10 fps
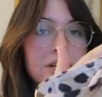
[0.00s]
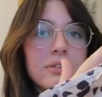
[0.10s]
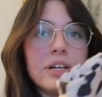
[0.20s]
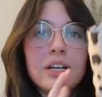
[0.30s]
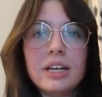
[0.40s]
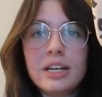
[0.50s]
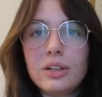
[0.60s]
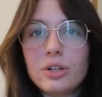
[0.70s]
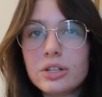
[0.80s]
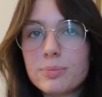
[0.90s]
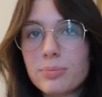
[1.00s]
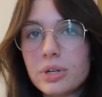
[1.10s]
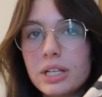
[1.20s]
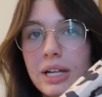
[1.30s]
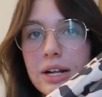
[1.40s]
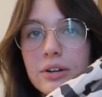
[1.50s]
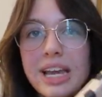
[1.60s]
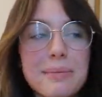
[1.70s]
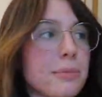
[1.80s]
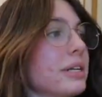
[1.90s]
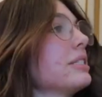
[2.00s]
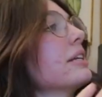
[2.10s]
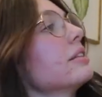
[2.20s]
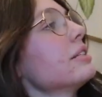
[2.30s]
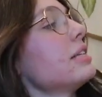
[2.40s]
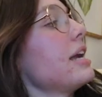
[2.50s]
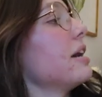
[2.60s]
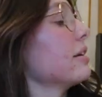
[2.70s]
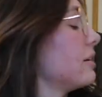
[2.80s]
know. It looks pretty light on camera, but it's like this tan